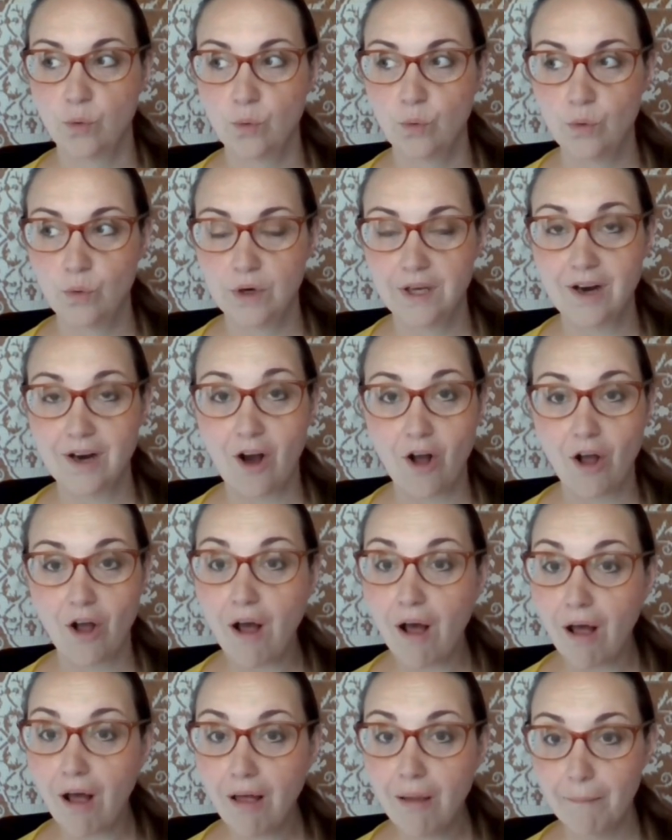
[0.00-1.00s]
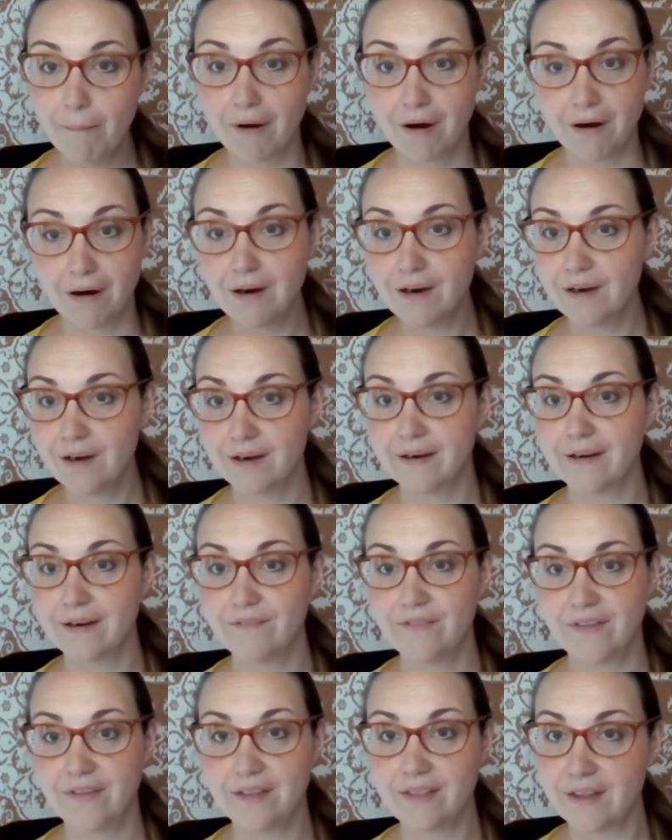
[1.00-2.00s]
One hallmark
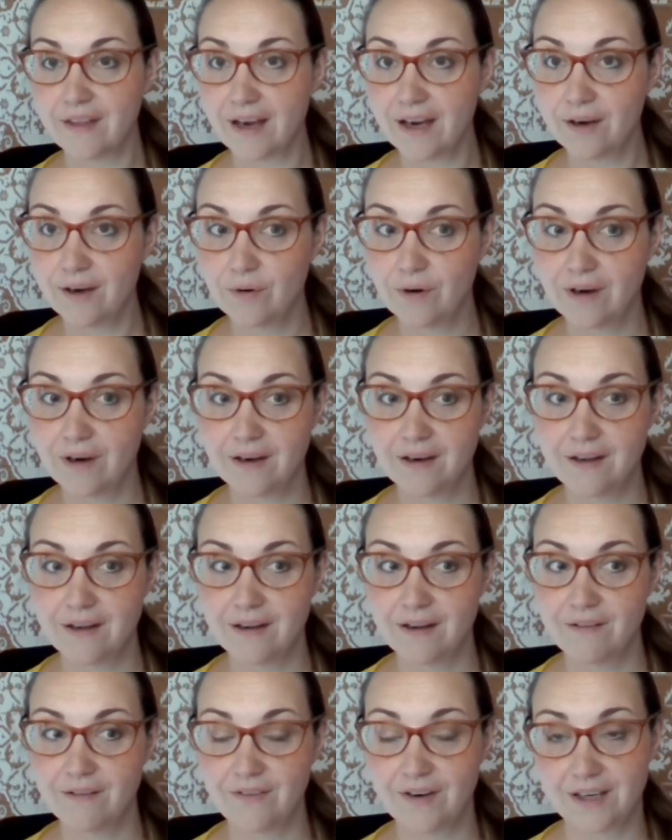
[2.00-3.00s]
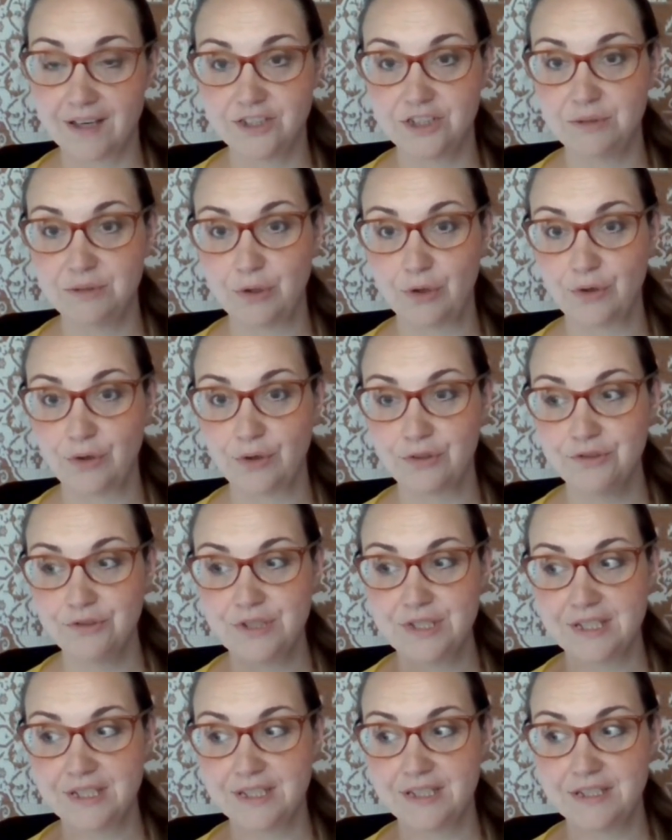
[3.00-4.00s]
of the thy of
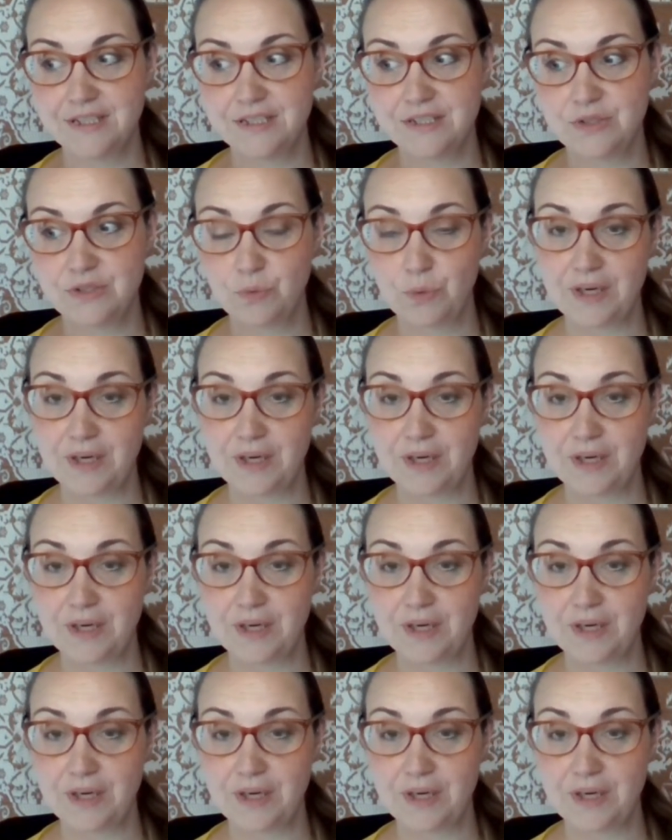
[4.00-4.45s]
Hashimoto's is